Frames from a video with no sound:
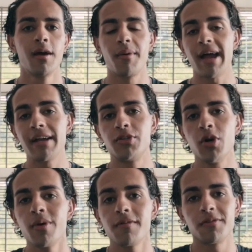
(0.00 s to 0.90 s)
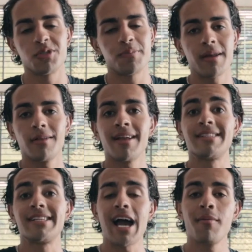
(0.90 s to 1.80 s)
but I don't want to spend a lot of
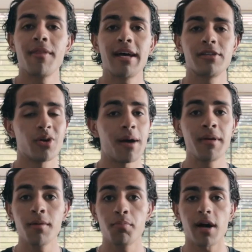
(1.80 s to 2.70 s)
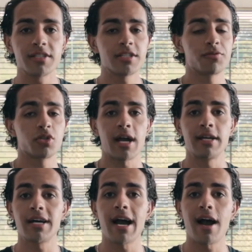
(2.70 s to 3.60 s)
time on that, so I'm in the process of trying
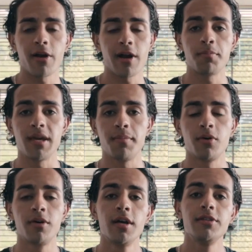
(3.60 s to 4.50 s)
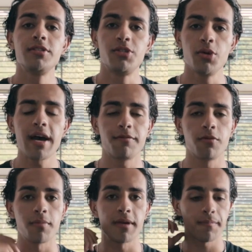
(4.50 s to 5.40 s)
to hire out people to do that
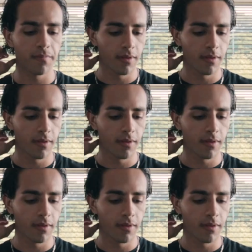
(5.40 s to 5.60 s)
for me.